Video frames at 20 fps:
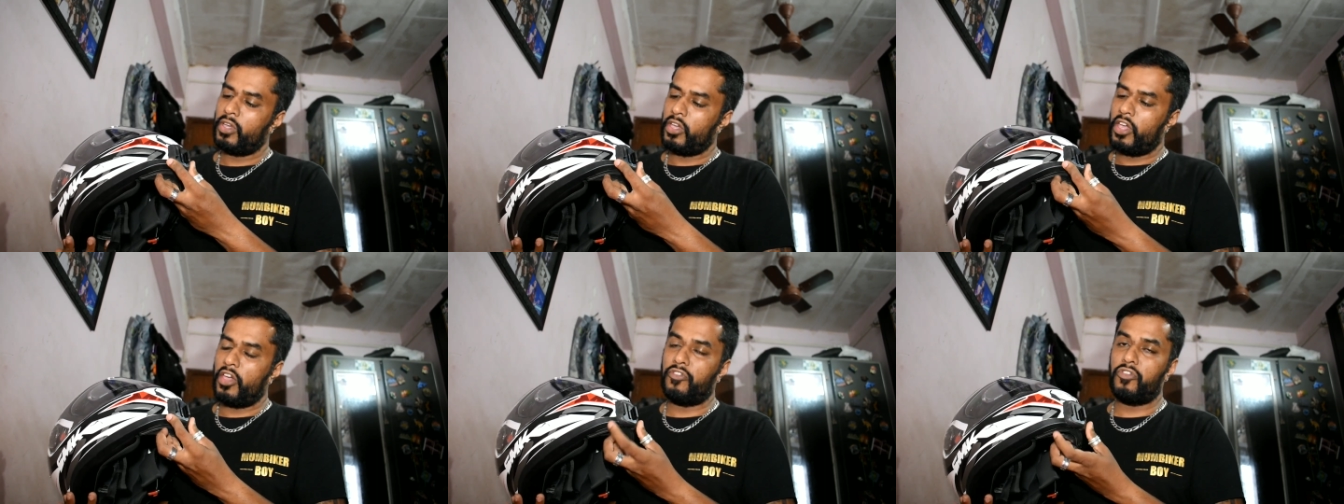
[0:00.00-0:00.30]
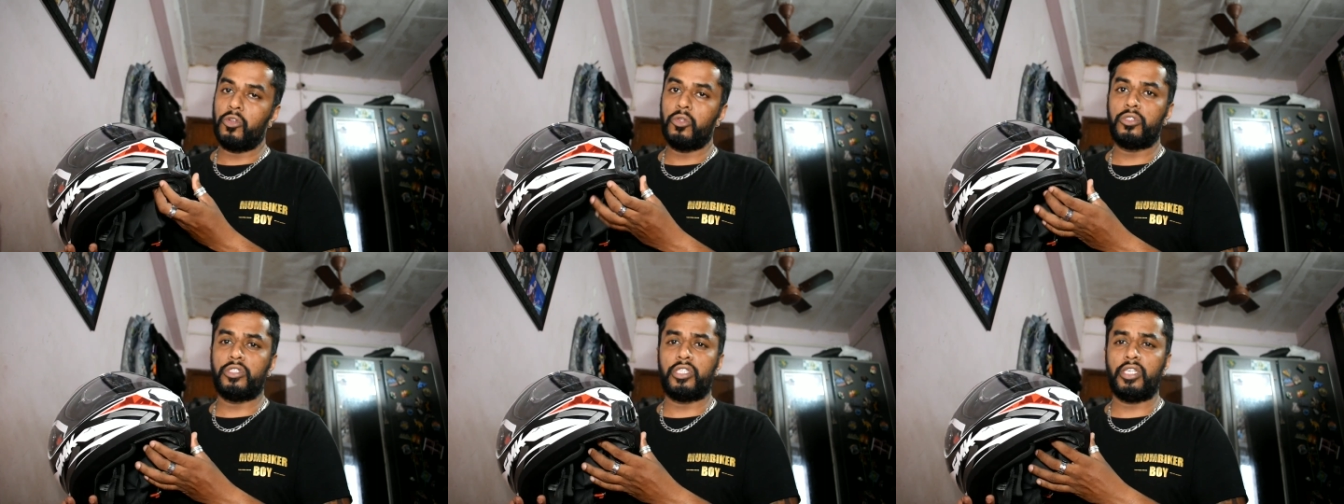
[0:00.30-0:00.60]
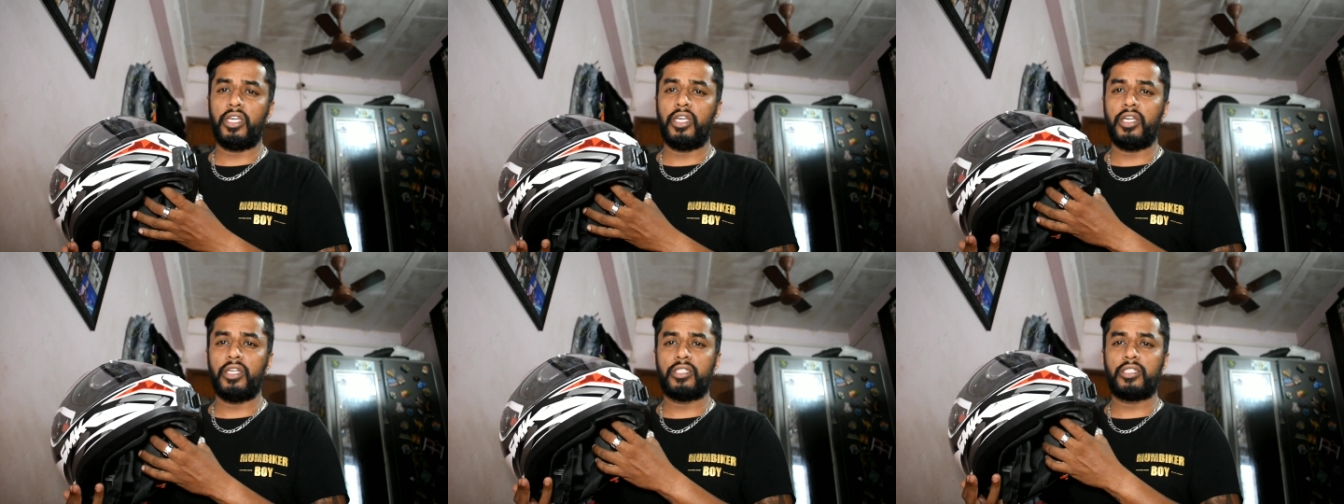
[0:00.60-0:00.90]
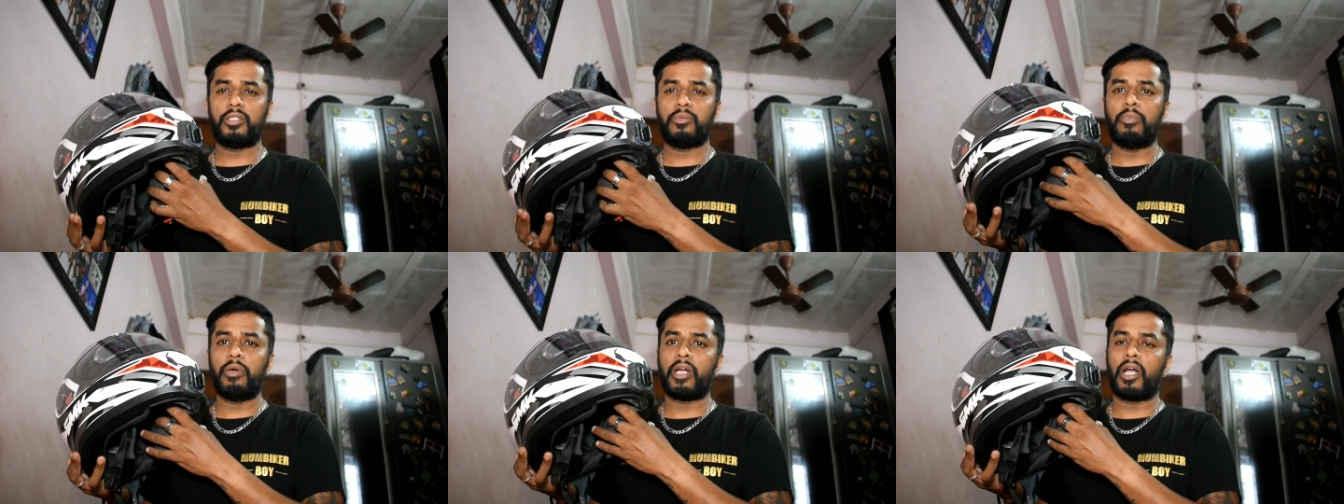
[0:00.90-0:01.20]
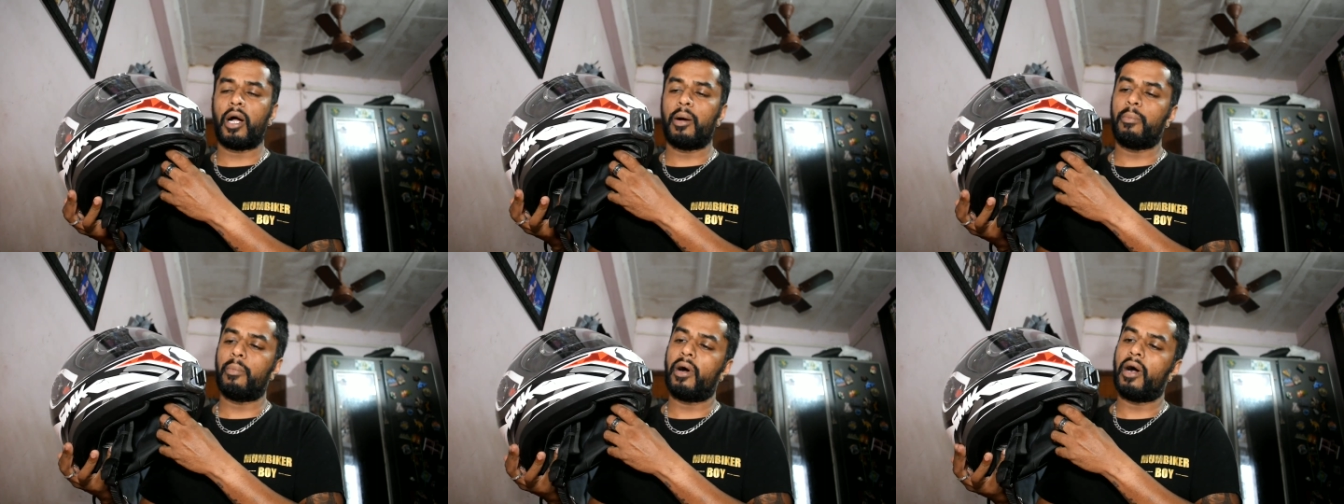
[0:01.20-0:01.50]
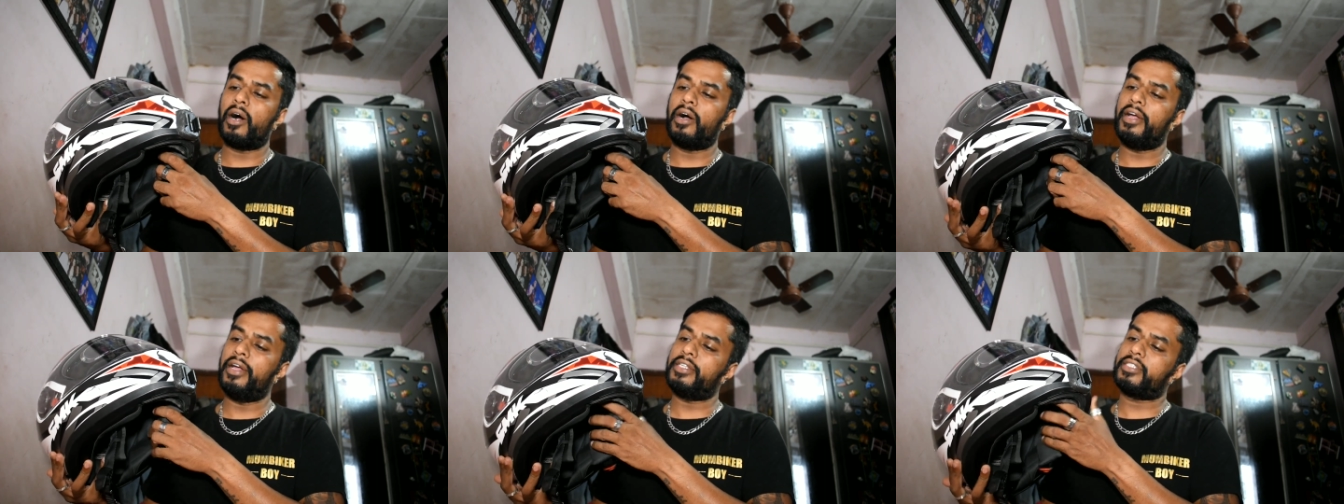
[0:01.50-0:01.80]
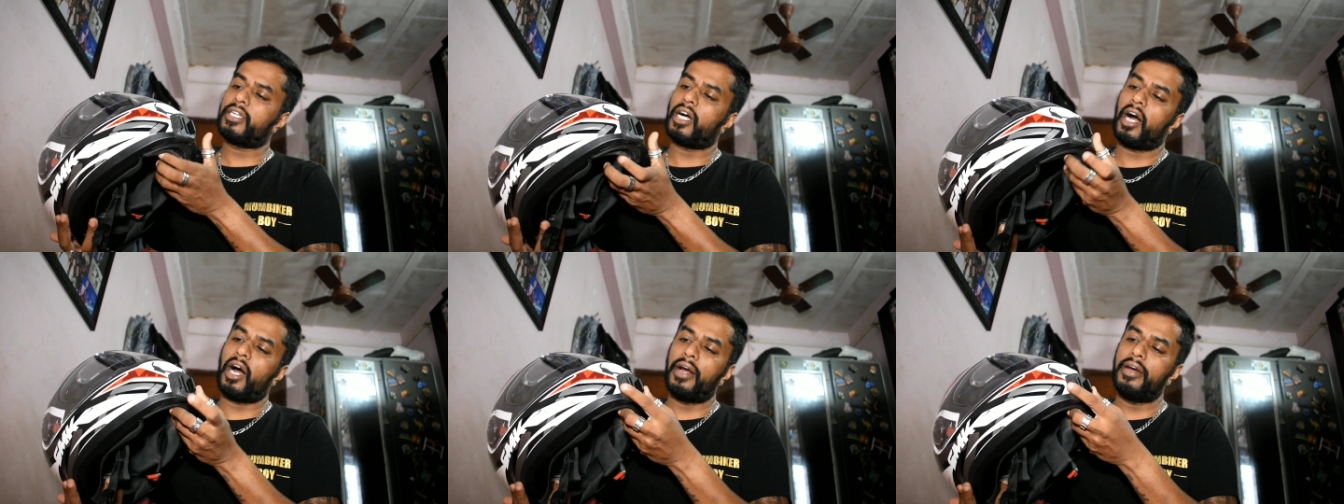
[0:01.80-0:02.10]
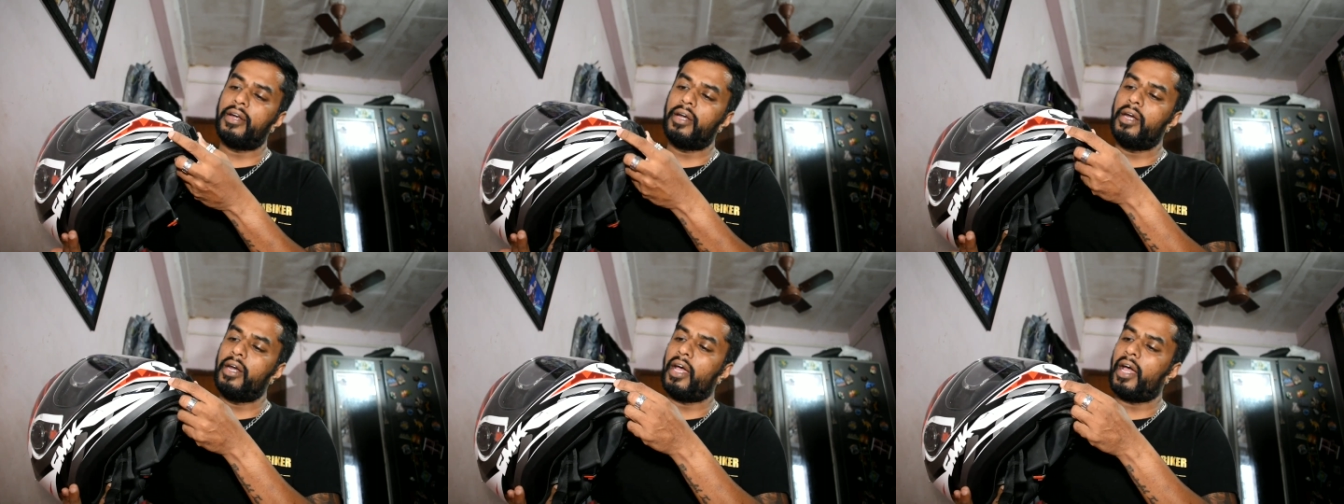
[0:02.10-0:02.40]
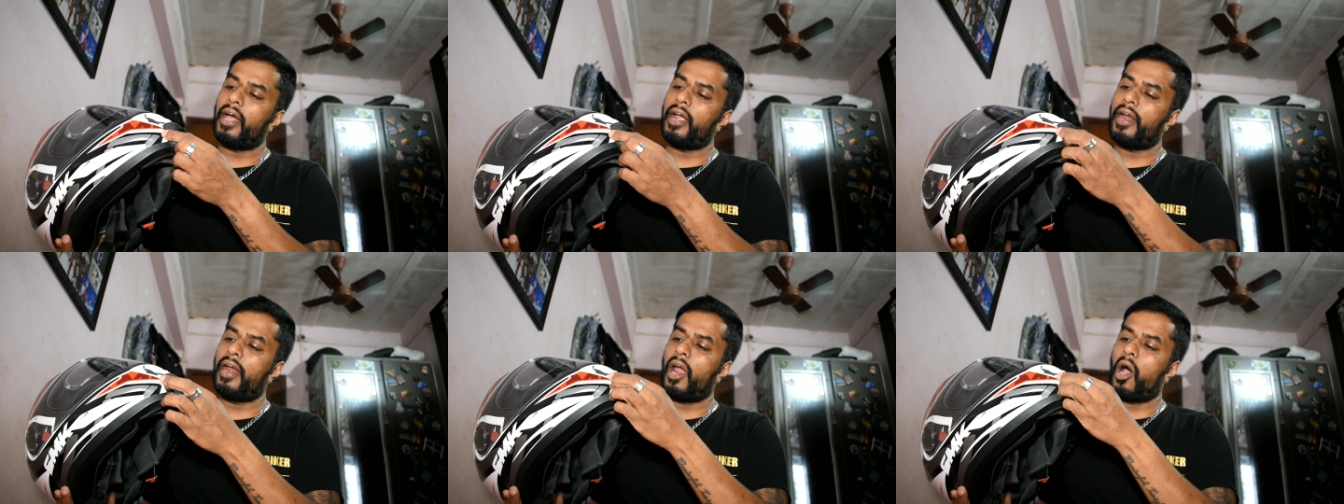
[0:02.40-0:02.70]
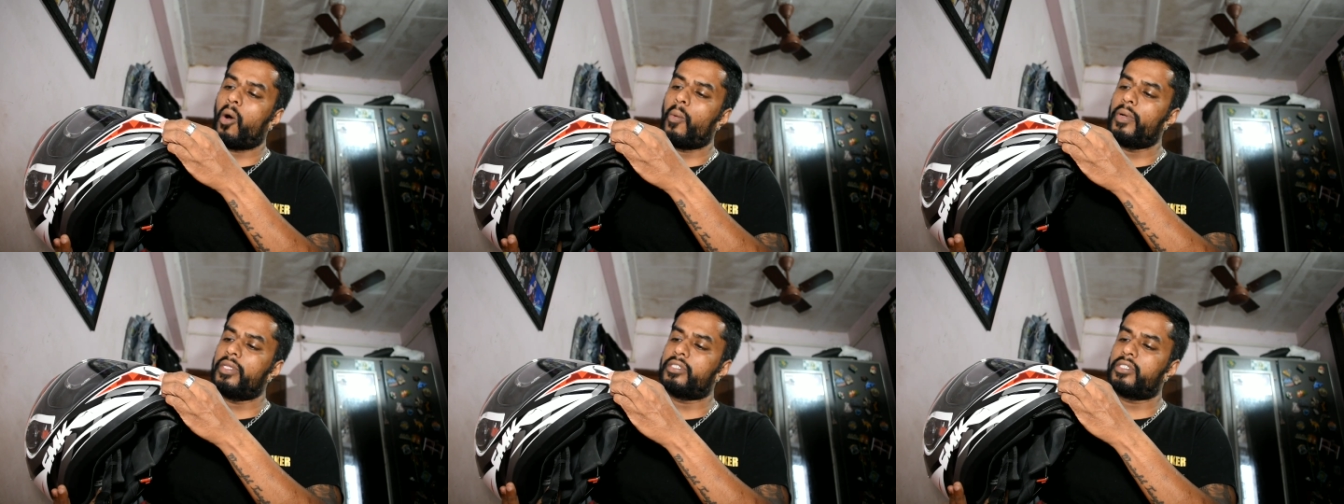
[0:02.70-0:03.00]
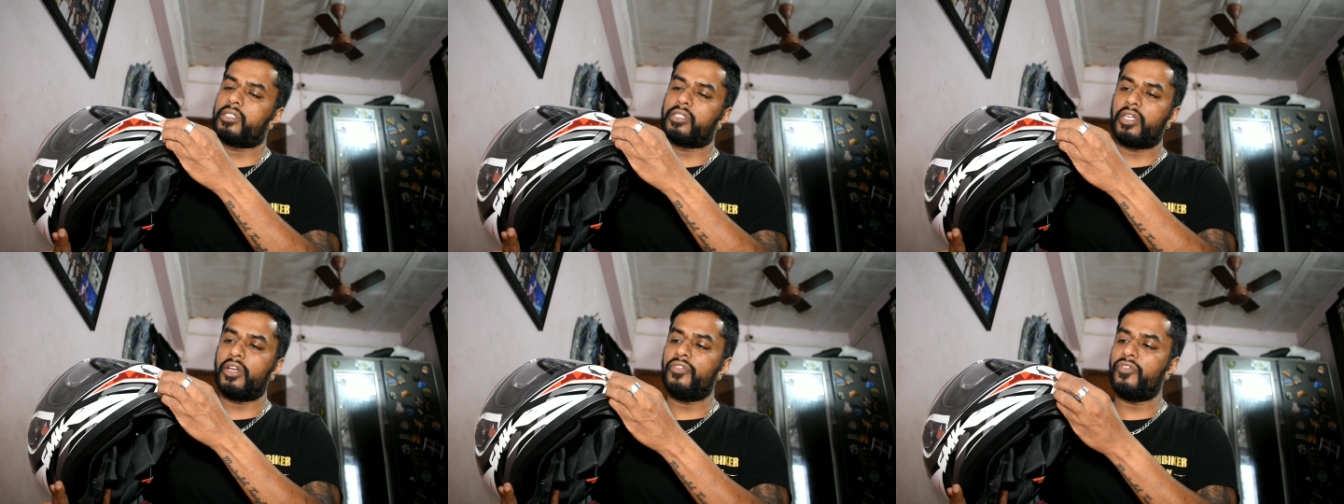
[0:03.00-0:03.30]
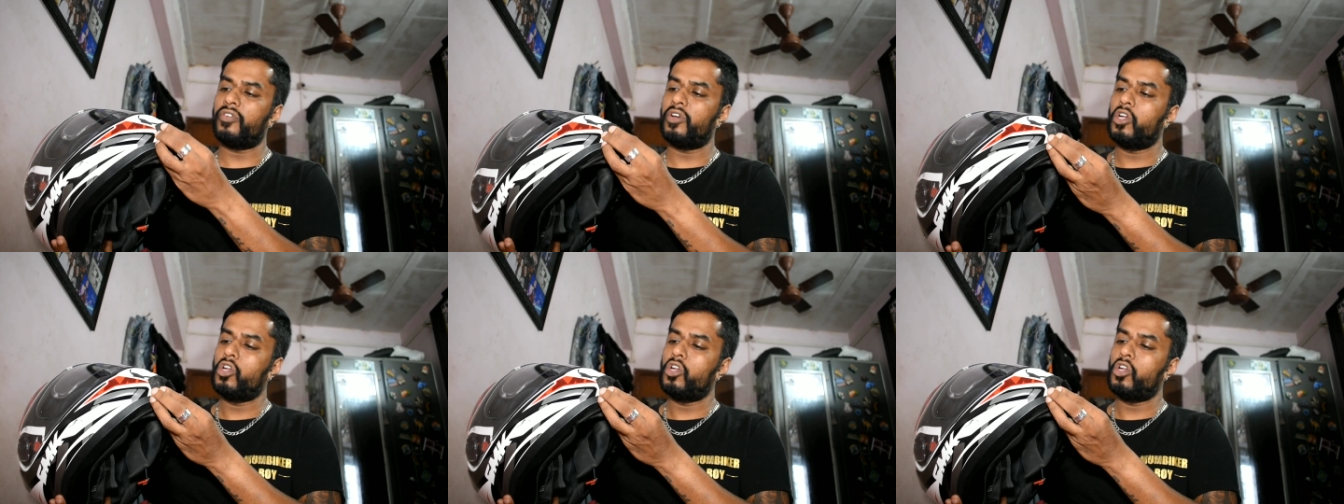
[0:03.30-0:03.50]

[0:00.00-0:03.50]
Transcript: if you see it's hardened and now it's stiff.